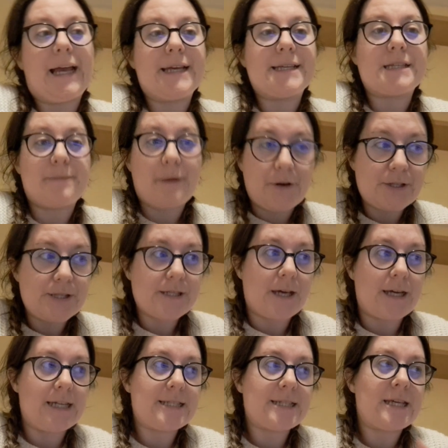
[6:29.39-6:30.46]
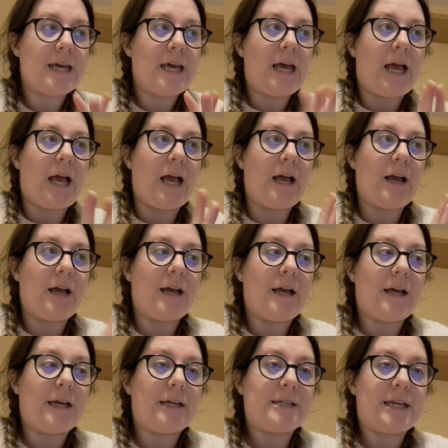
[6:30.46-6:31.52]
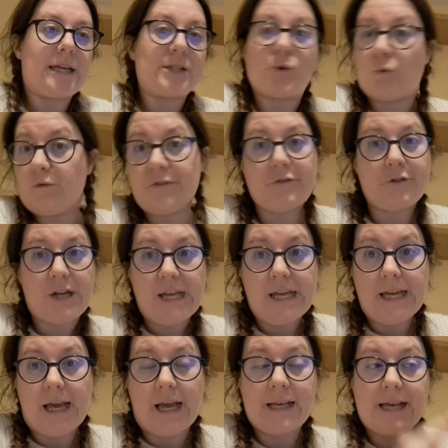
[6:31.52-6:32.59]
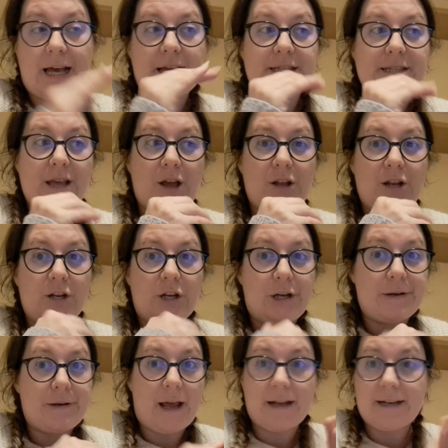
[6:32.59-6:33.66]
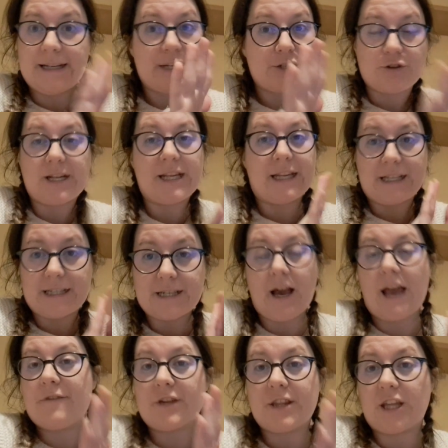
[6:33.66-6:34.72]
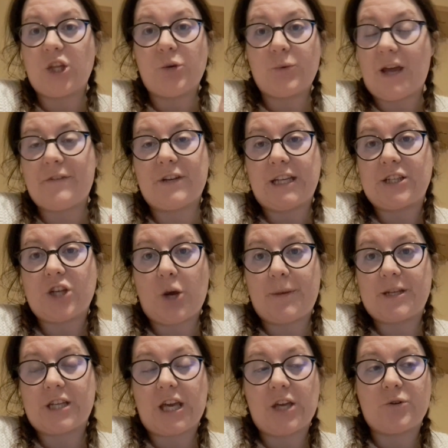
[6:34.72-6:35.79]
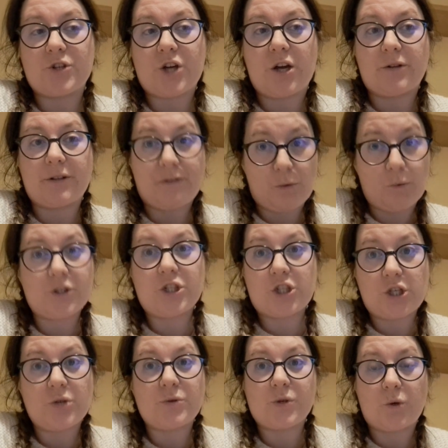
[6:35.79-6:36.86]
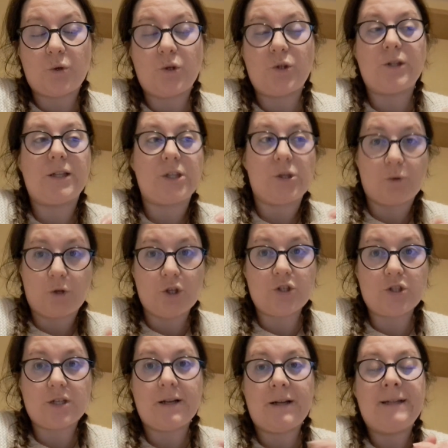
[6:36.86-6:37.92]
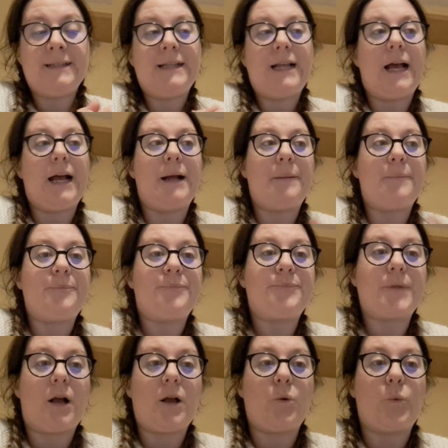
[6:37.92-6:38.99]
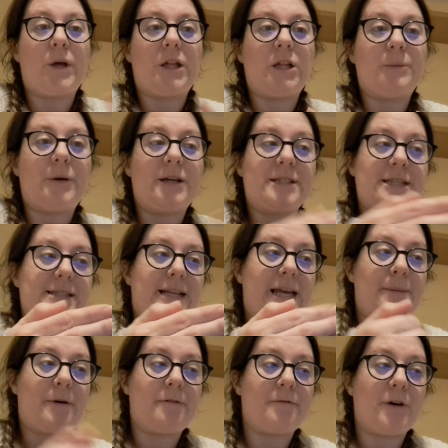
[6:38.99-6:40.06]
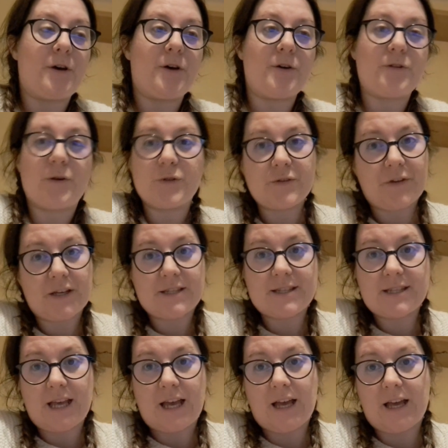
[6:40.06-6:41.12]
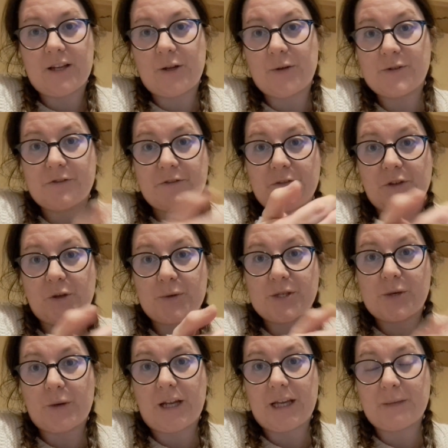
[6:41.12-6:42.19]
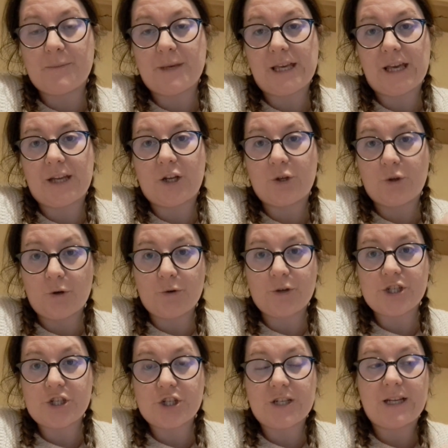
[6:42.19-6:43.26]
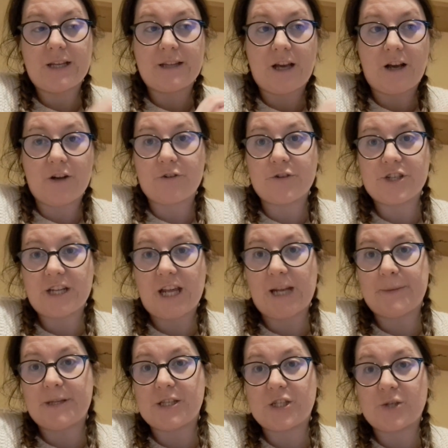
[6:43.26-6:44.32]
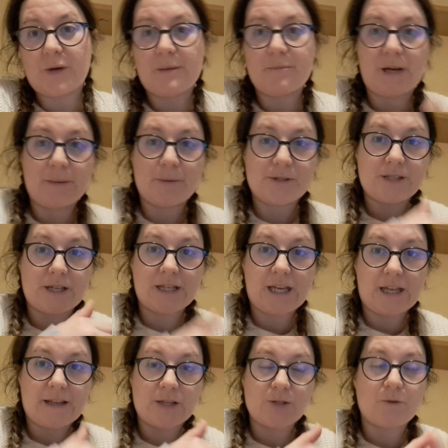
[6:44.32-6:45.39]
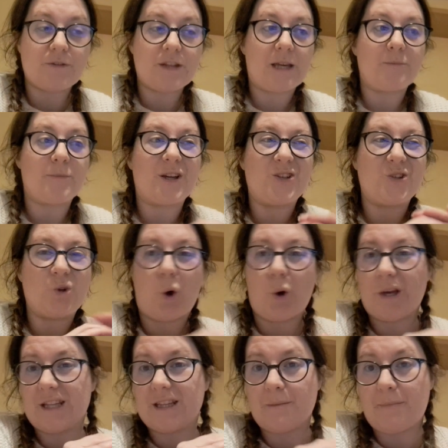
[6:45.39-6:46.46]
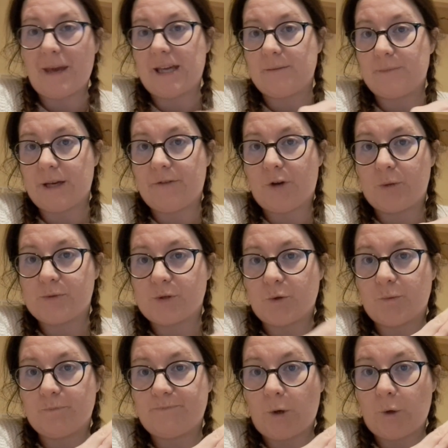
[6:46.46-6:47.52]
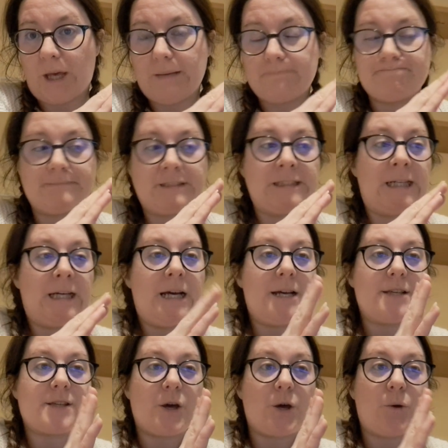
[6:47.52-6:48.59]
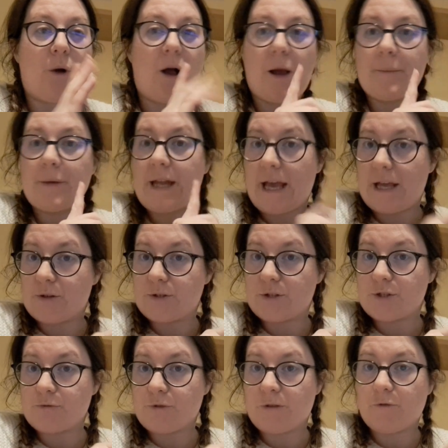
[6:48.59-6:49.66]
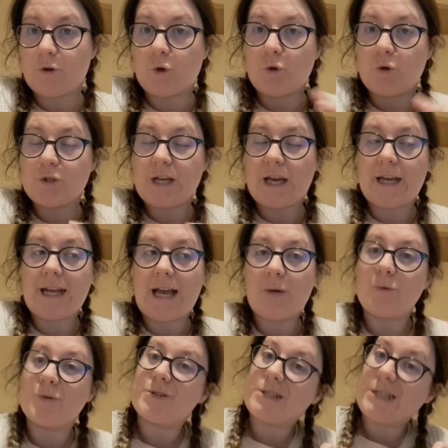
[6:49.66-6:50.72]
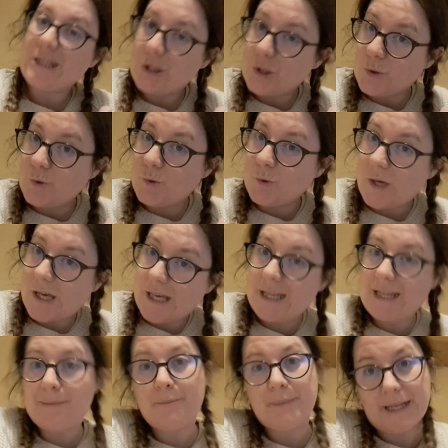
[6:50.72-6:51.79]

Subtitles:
It's an American site, and it's all free. It has literally an entire everything you would ever need to home educate your child. If you wanted to use it all, you could. I will put a disclaimer for those of us, loads of the viewers who are like me and are not Christian. There are Christian elements to it, Bible study and that sort of thing, but not in the main bit of homeschool. So I'm going to head onto the screen record, and I will see you in